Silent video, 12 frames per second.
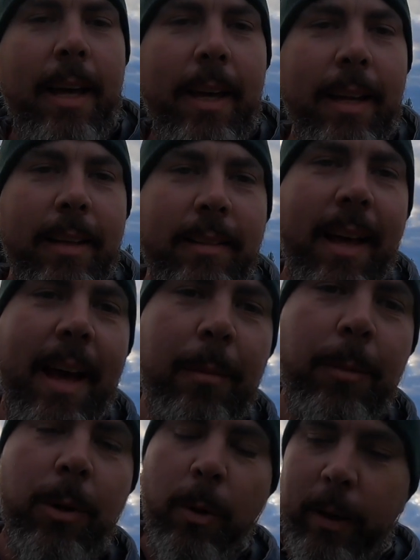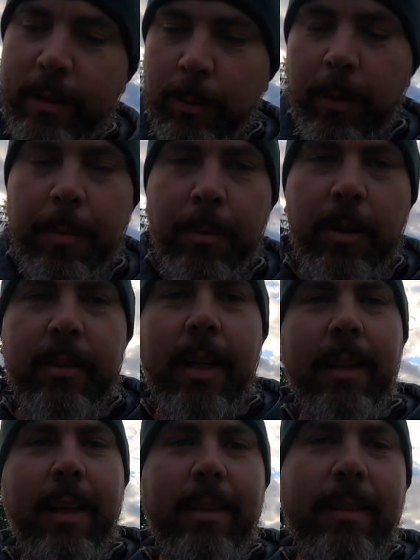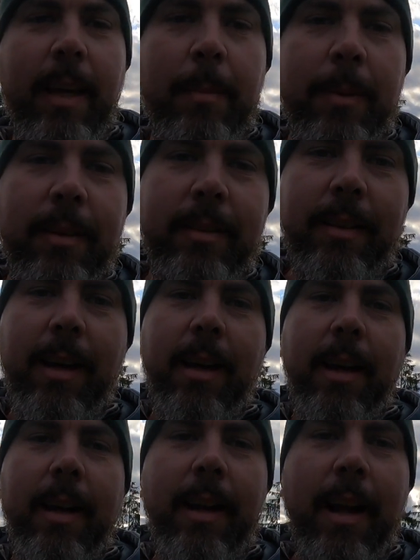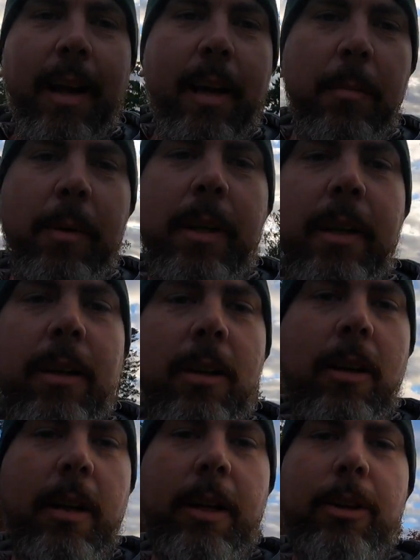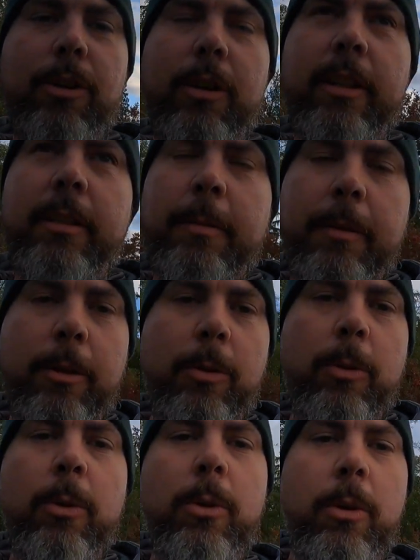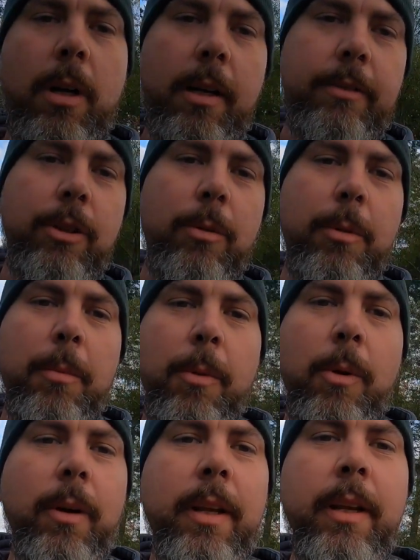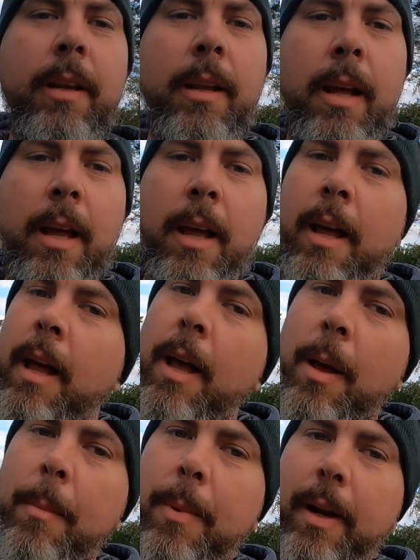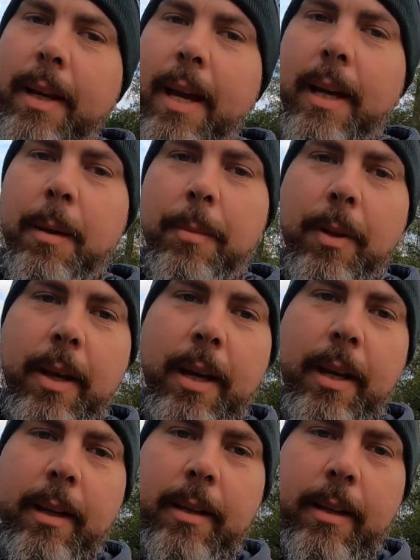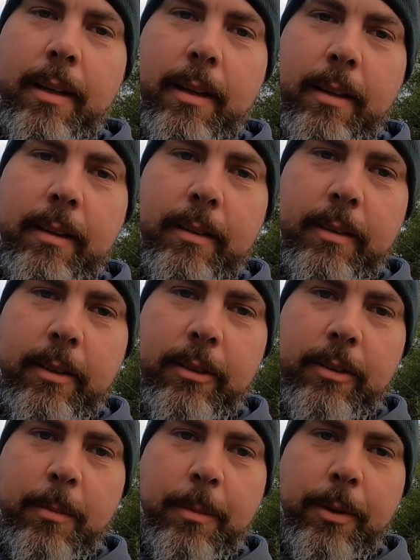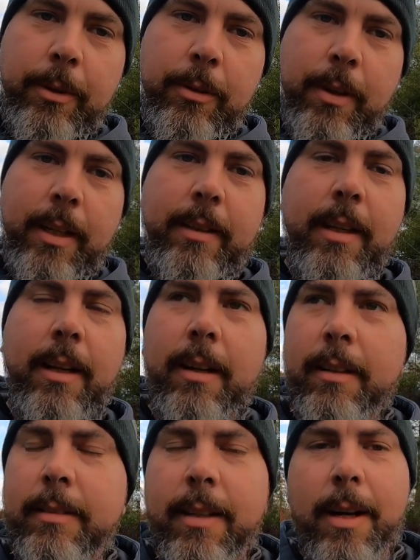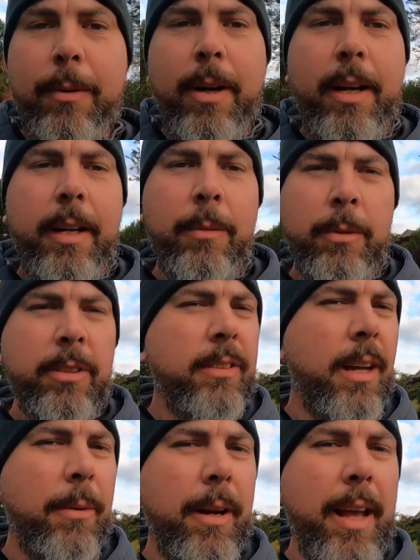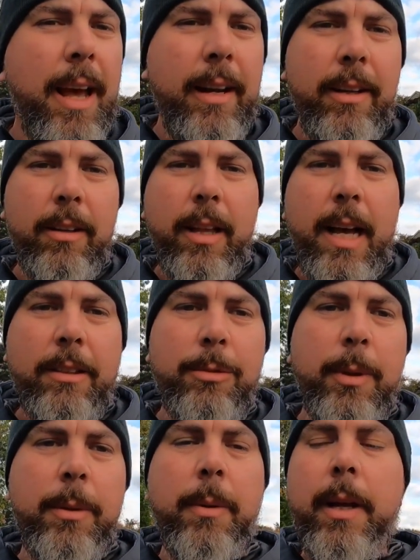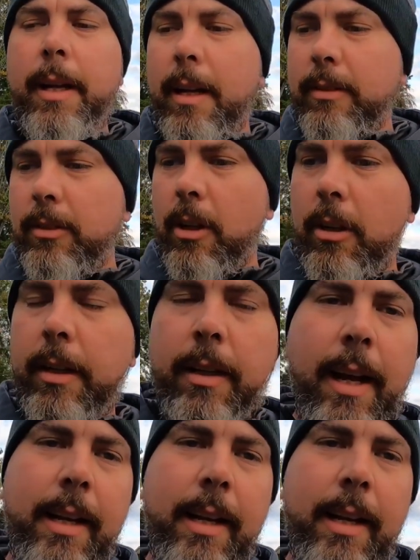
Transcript: It is Adam Goitz with Brookside Landscape and Design, and I am here on a crisp, cool October morning. But I can't complain because there's some blue right there and it's not raining, which is not what I had here last week when I got started.